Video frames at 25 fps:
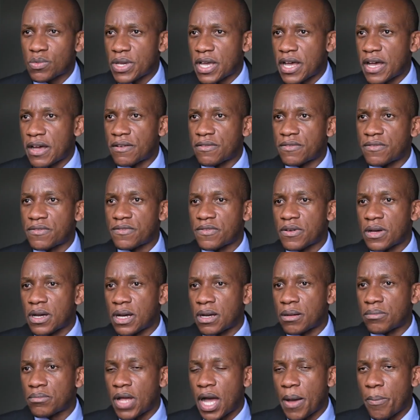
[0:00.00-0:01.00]
We have
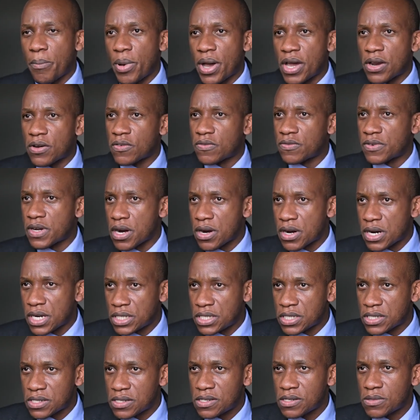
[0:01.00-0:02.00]
a panel of
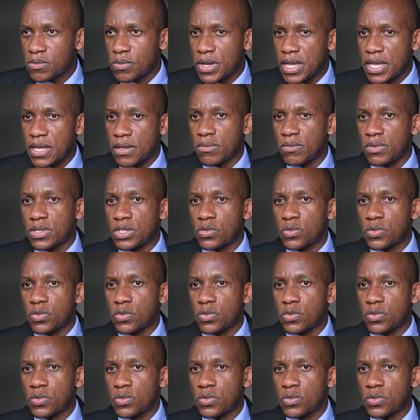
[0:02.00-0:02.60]
garages who